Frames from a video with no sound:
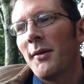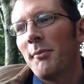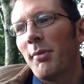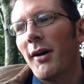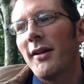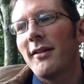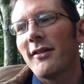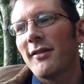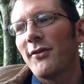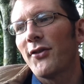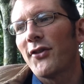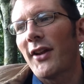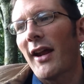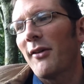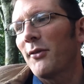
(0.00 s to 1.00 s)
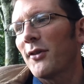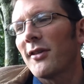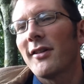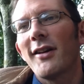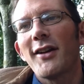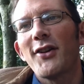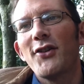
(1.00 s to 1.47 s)
pints of stout
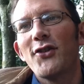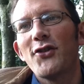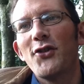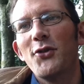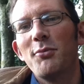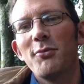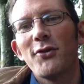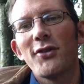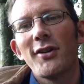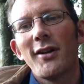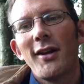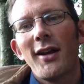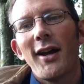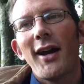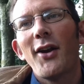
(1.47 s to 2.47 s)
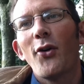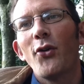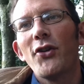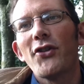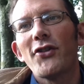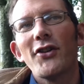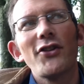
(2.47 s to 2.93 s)
are consumed, and
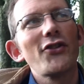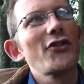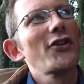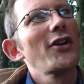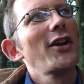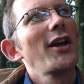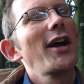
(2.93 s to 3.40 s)
oysters,